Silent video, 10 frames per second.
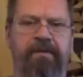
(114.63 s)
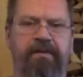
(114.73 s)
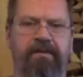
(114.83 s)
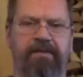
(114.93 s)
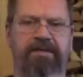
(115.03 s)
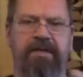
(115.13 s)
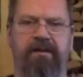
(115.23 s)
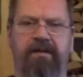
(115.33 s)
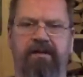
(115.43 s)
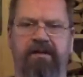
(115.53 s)
you know, he
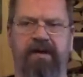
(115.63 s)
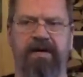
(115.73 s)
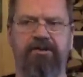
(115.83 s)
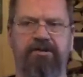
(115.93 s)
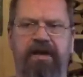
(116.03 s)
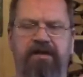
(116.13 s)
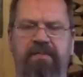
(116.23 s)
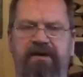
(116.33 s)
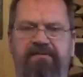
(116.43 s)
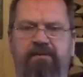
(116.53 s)
said, I just had
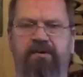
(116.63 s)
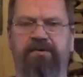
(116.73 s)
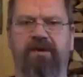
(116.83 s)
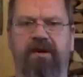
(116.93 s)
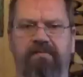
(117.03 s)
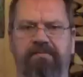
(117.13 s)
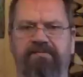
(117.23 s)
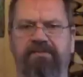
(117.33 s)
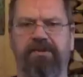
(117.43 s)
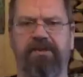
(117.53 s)
my 4th cup
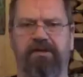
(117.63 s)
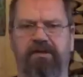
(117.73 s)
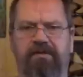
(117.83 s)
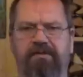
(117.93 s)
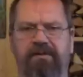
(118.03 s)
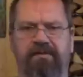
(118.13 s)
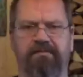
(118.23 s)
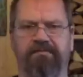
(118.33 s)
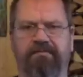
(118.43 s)
of tea, you know.